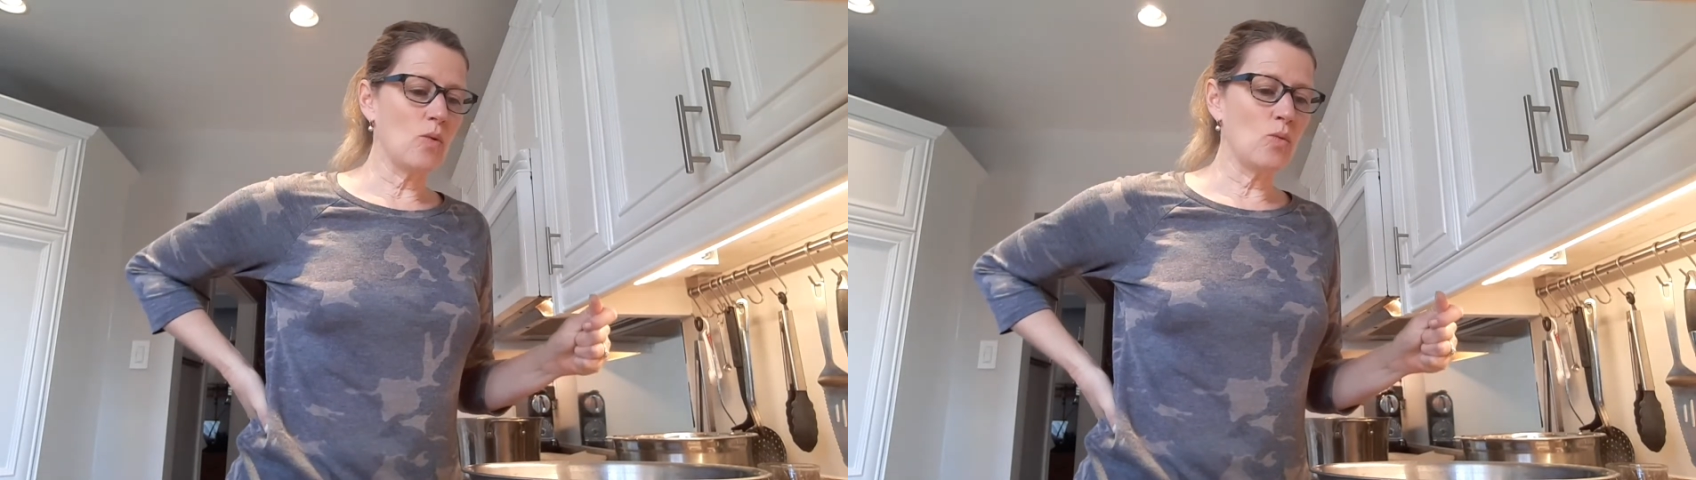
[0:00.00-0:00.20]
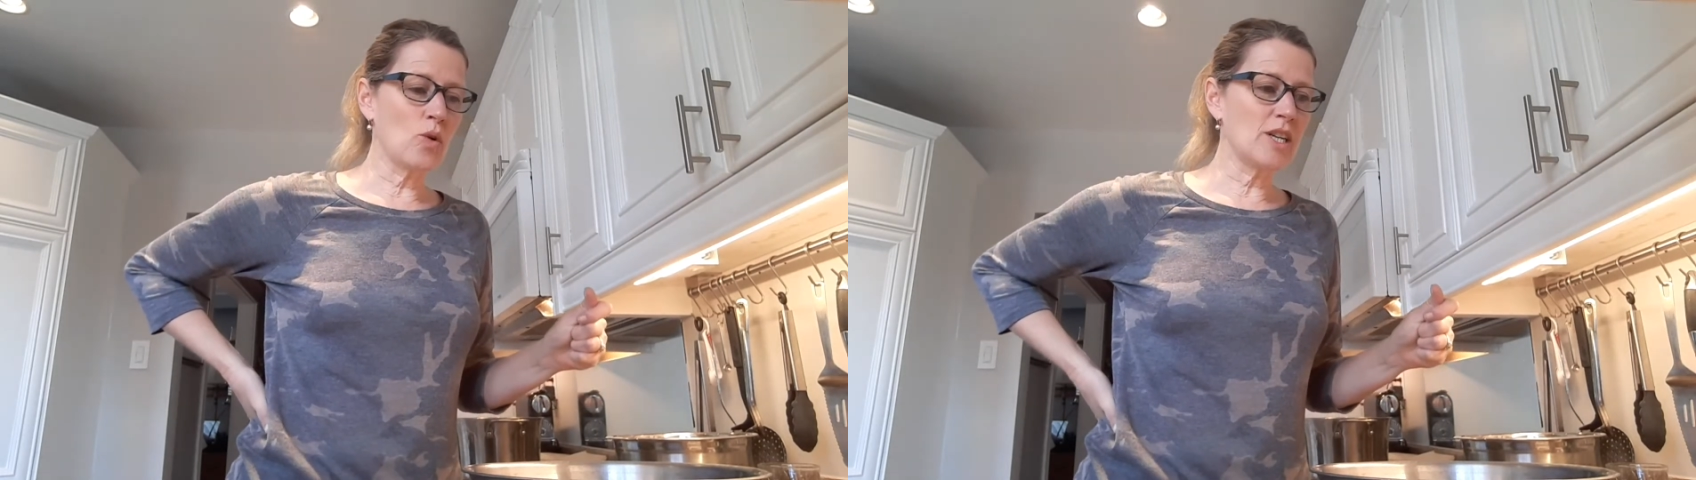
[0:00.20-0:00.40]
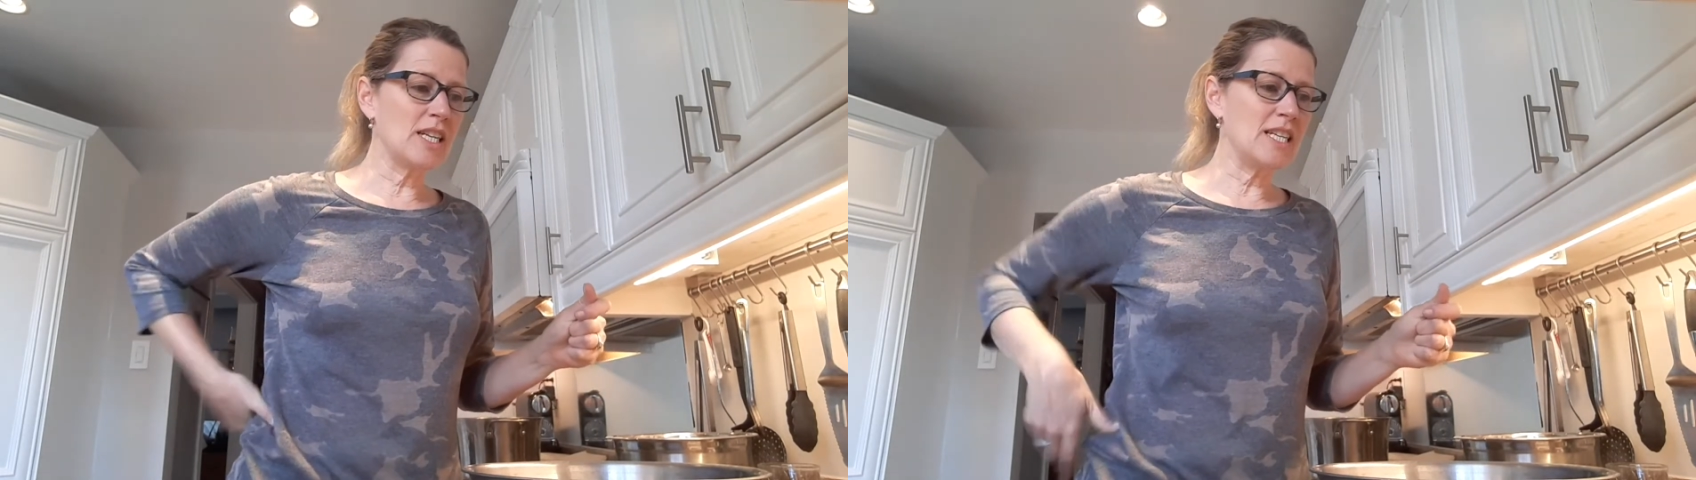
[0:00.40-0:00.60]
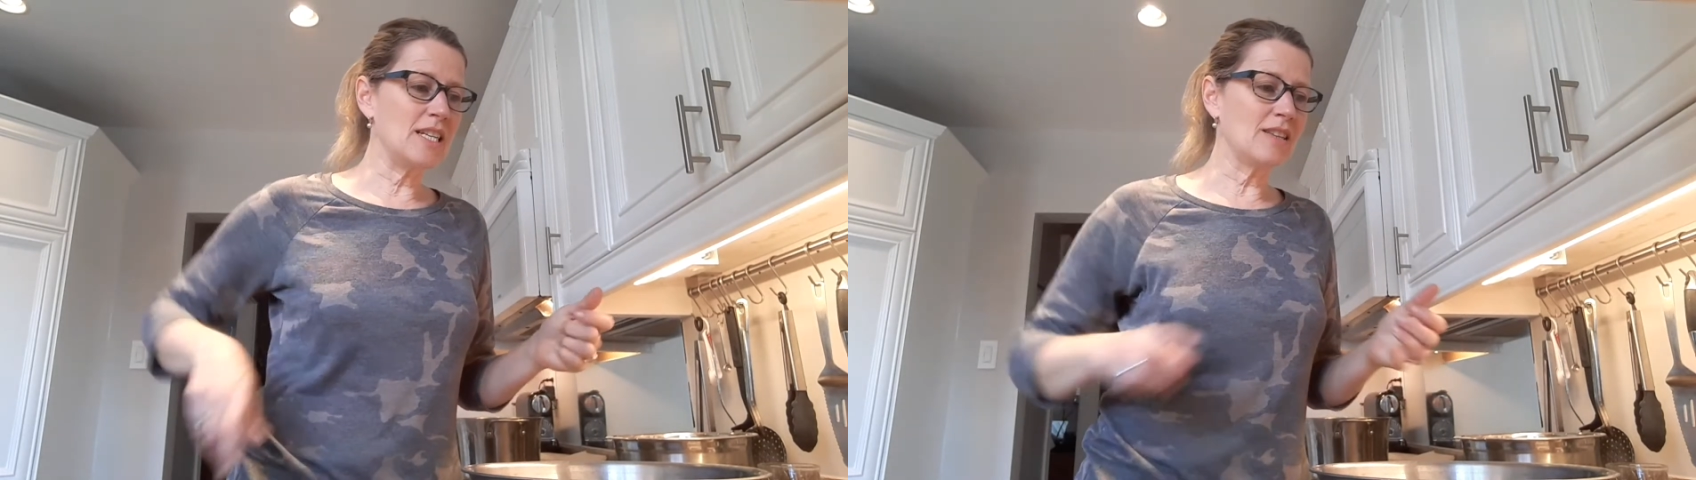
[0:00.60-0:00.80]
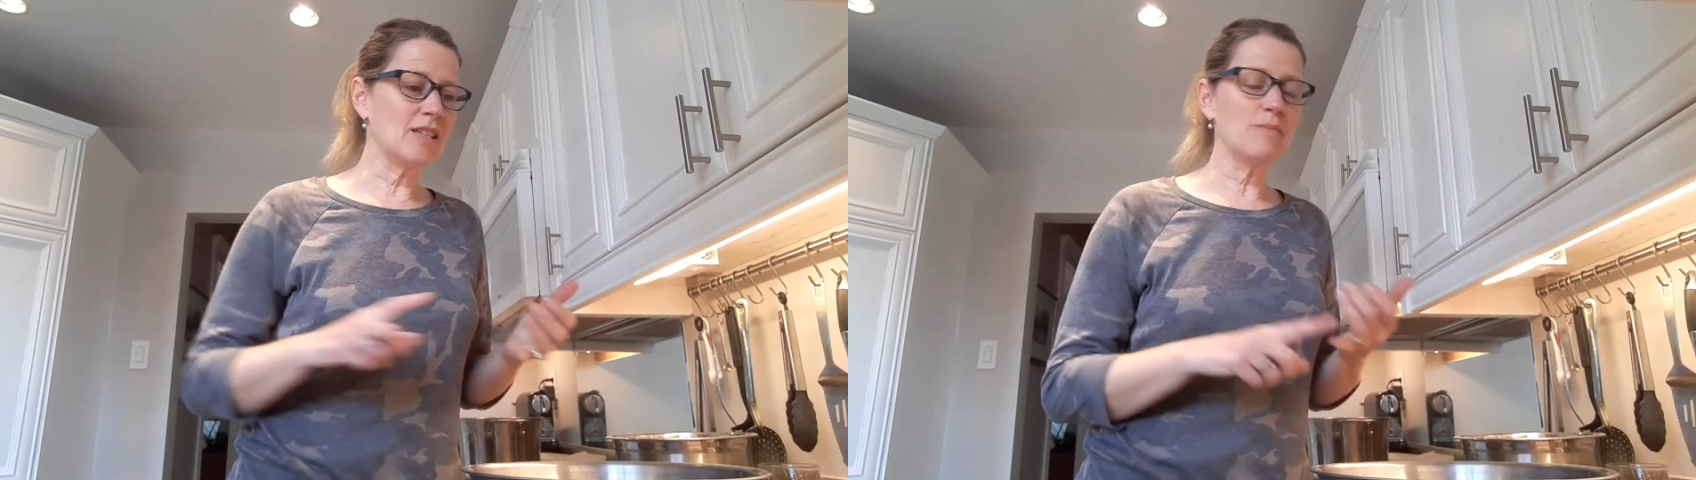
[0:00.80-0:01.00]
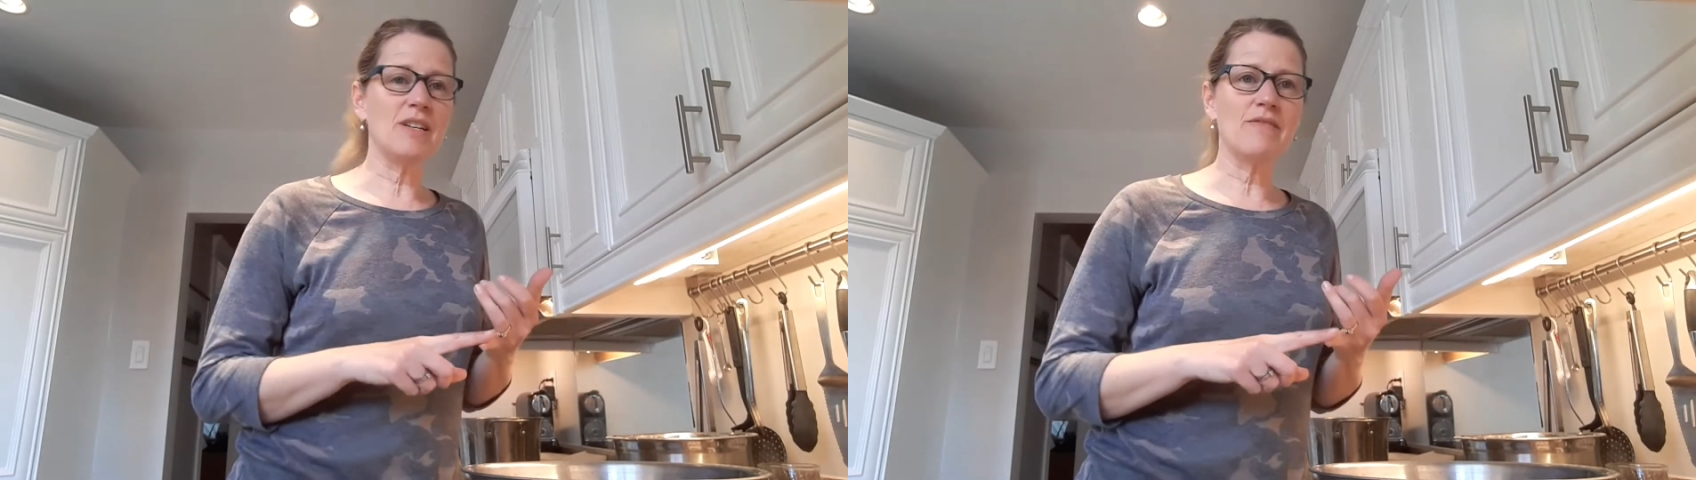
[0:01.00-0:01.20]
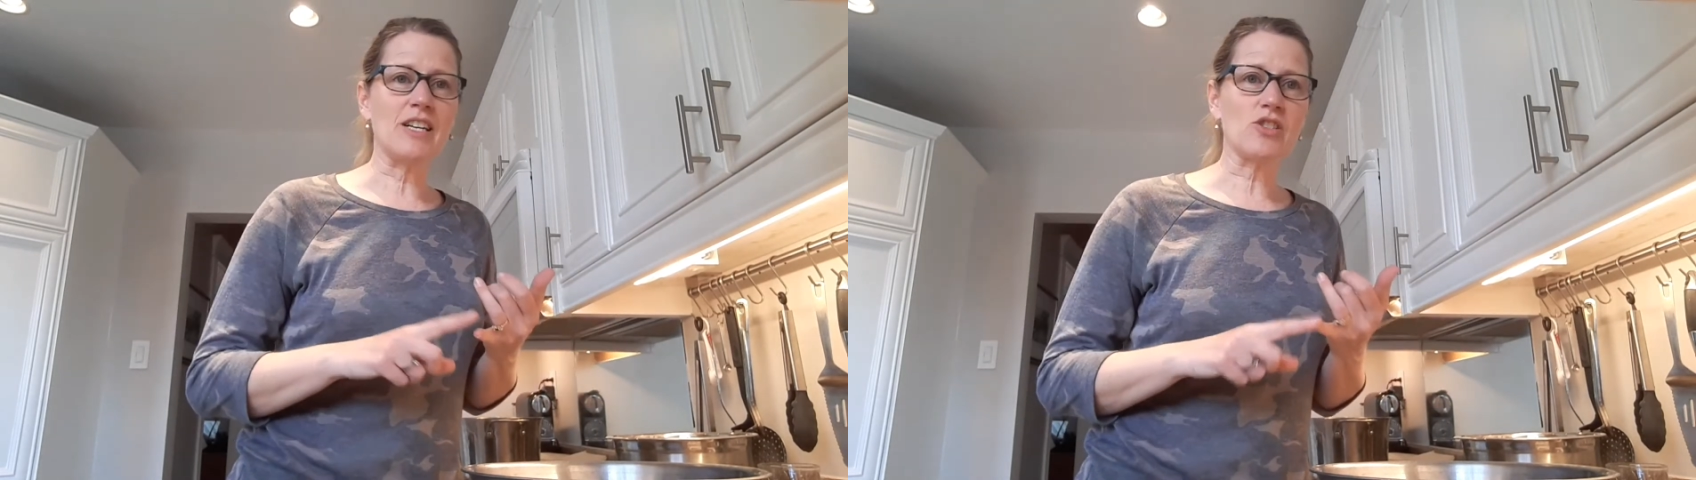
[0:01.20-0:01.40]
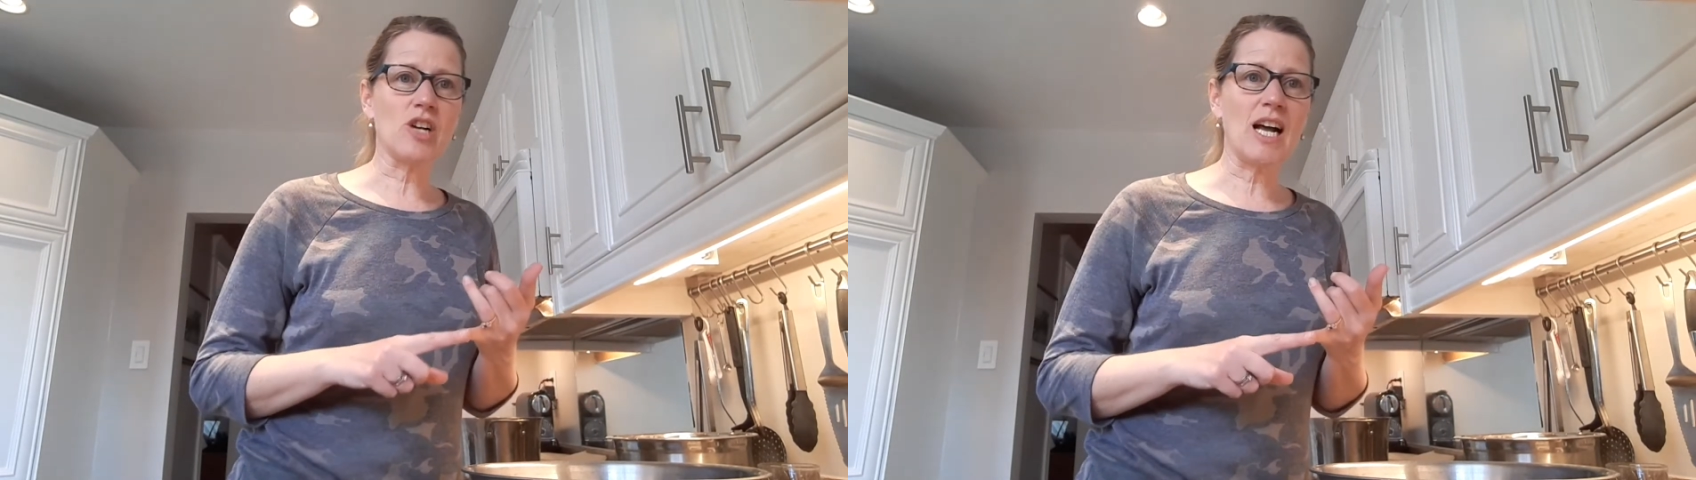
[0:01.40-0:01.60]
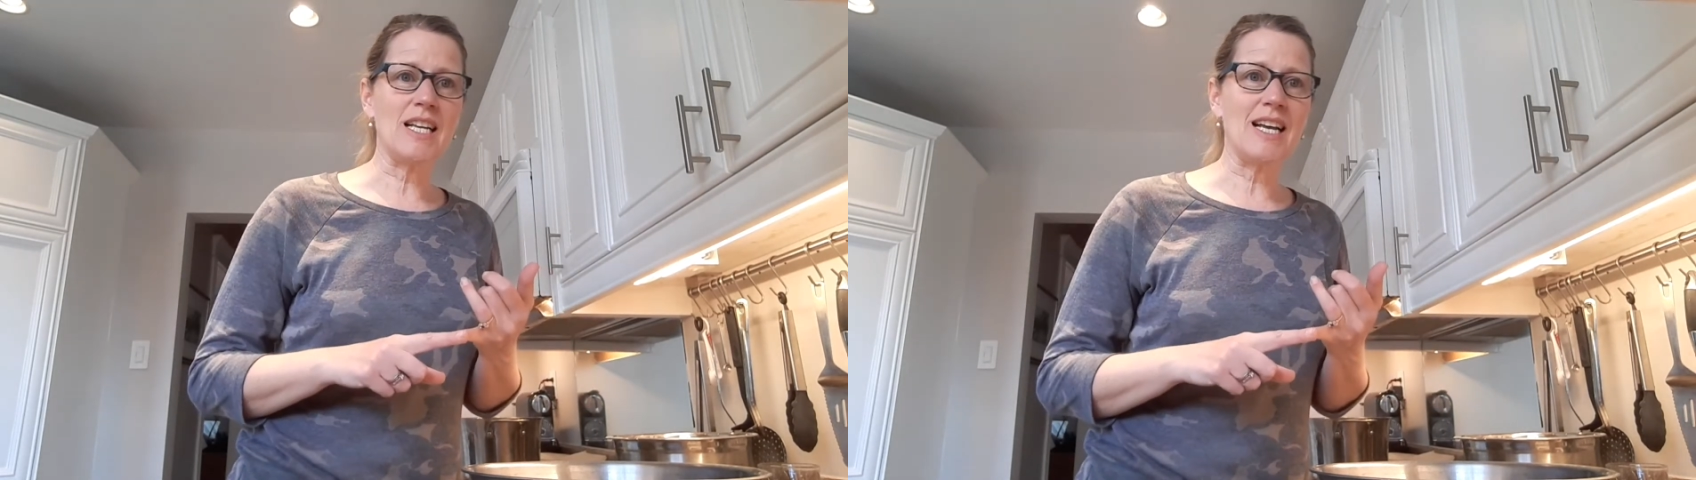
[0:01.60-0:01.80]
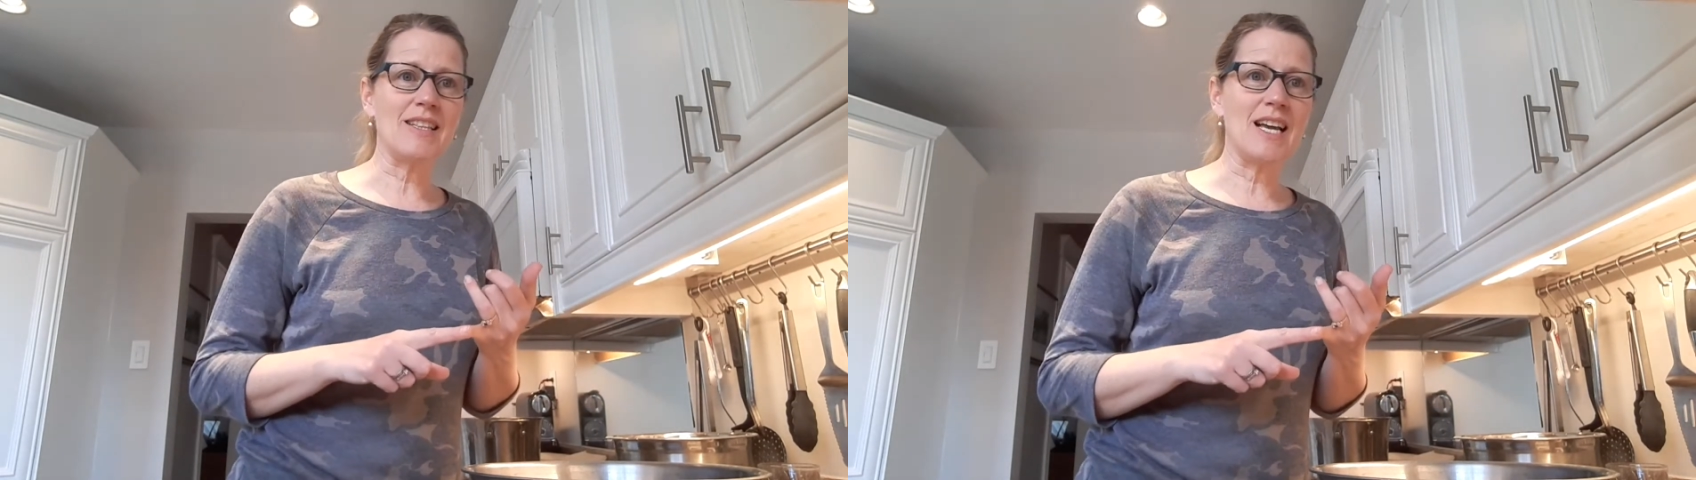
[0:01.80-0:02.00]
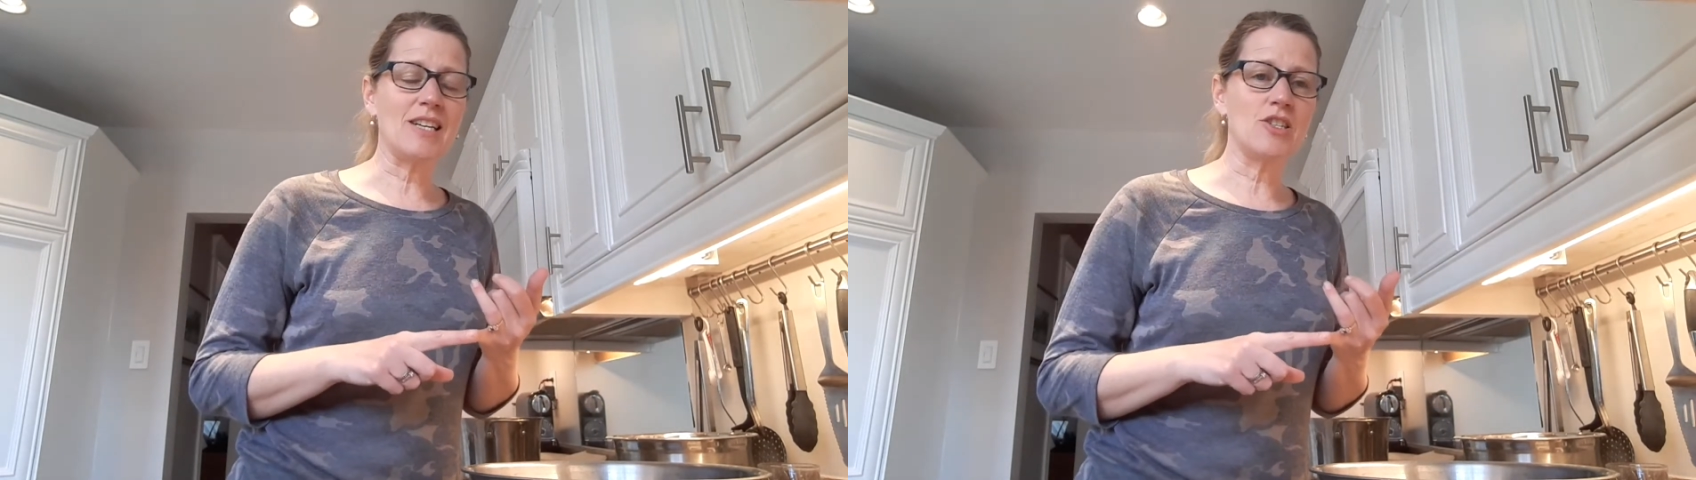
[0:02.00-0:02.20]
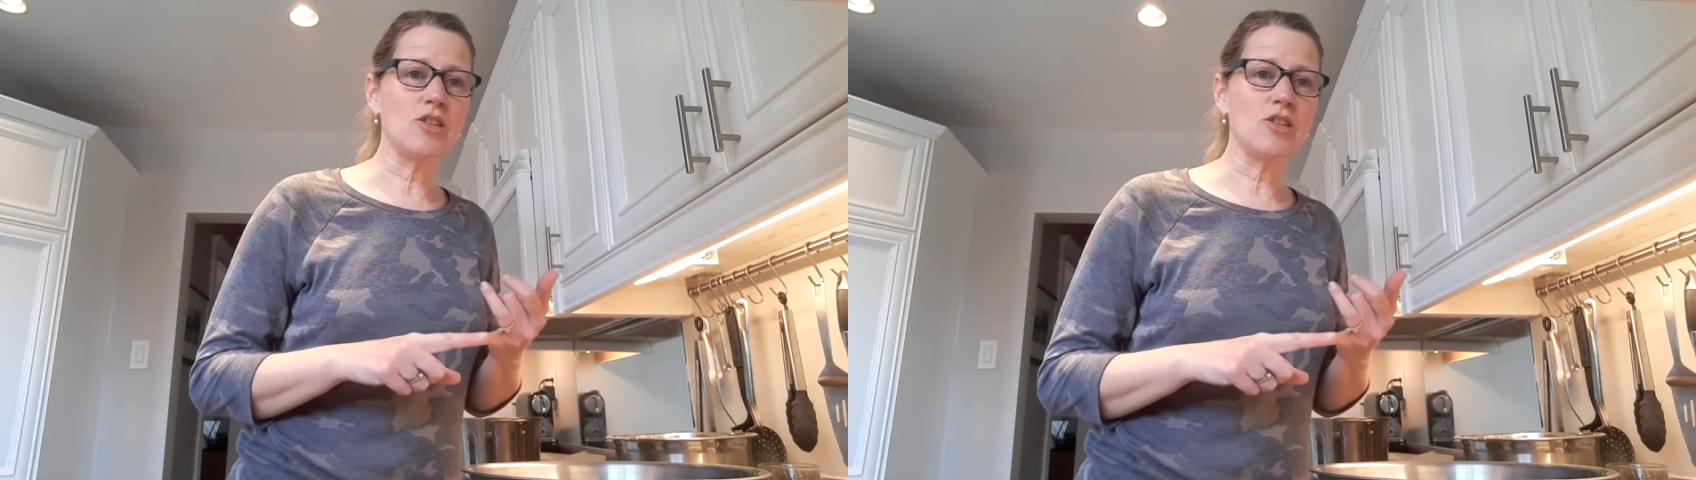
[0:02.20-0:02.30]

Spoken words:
we're going to need a little bit of extra honey at the end